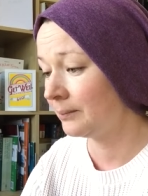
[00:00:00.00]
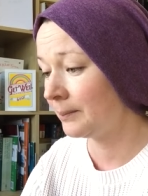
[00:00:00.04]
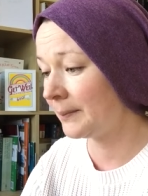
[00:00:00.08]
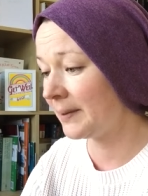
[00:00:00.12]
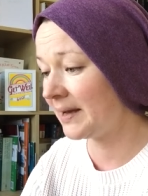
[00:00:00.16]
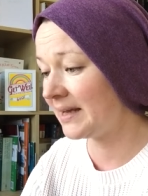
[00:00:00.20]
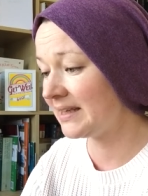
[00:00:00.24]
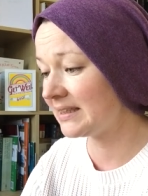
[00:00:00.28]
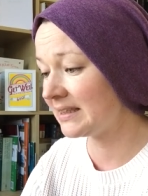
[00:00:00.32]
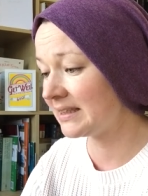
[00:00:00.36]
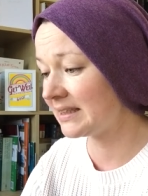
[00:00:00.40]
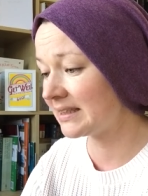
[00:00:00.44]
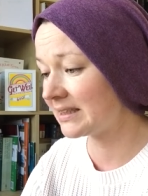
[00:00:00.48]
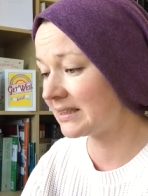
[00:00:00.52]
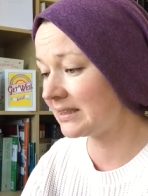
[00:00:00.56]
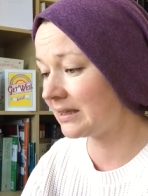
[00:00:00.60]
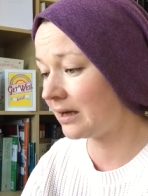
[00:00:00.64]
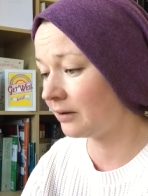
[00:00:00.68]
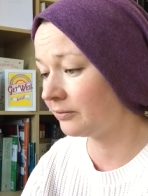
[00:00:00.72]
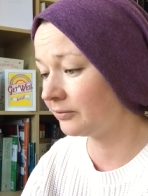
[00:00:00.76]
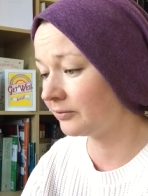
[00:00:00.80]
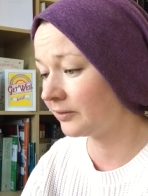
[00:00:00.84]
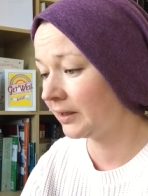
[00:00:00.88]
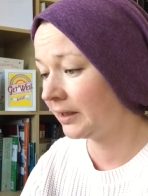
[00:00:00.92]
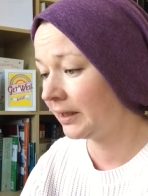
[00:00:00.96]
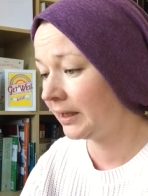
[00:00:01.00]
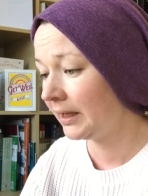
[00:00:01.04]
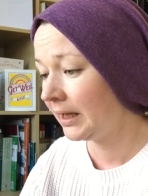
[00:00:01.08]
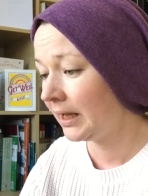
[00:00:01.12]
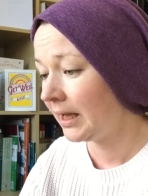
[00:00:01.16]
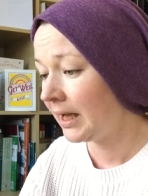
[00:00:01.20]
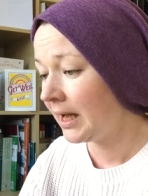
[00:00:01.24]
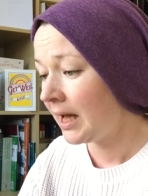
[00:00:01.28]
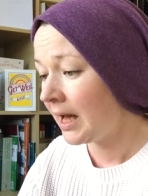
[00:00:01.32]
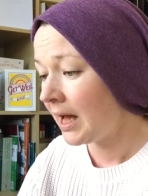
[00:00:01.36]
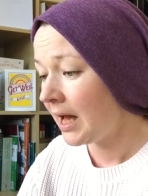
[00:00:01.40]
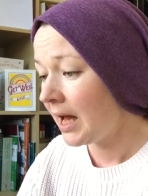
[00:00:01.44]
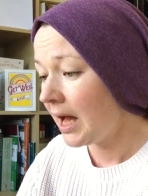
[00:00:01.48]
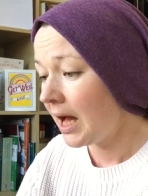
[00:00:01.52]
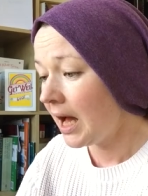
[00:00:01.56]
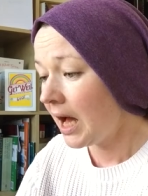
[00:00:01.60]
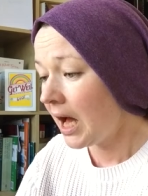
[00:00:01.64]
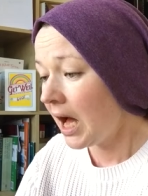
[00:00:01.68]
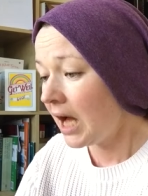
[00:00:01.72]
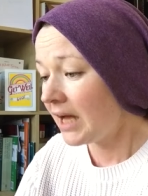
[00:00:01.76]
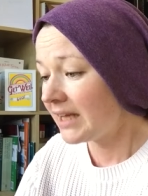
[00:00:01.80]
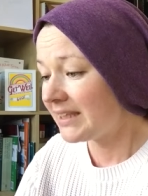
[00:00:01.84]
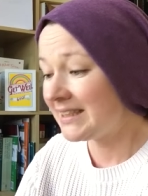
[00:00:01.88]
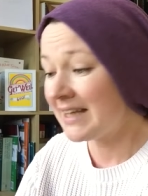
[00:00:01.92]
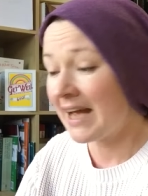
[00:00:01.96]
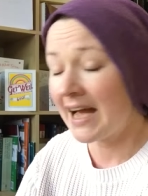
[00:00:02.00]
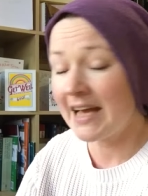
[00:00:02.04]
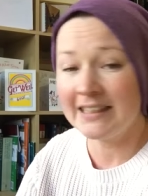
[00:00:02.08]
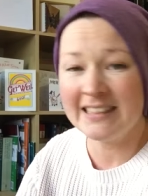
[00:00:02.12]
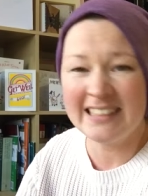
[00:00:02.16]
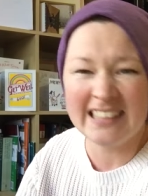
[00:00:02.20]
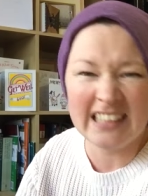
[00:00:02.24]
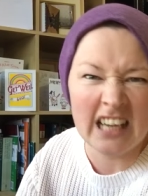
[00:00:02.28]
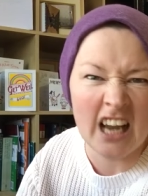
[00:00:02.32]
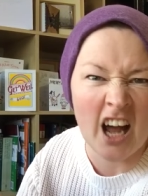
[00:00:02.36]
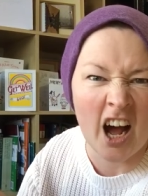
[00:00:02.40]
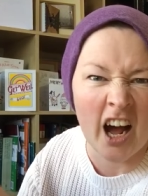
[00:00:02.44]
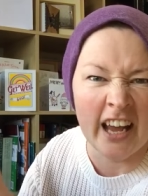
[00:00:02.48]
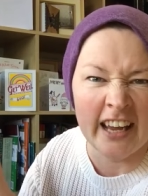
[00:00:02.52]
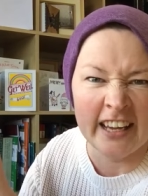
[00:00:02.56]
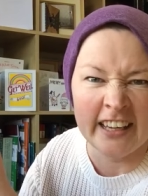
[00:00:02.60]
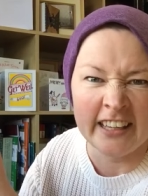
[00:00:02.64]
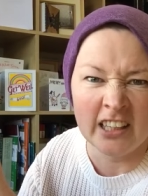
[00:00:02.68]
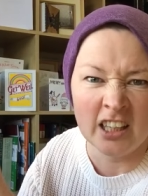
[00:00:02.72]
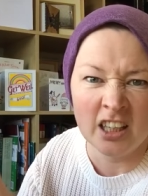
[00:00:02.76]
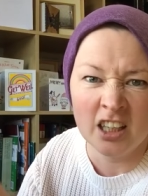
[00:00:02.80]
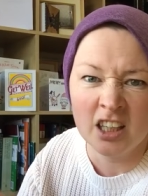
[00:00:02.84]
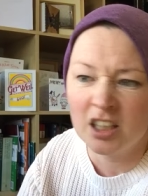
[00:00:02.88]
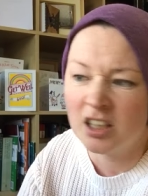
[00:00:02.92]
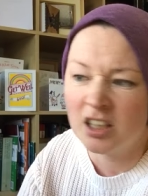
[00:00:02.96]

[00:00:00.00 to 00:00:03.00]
amazing stuff. Dandelion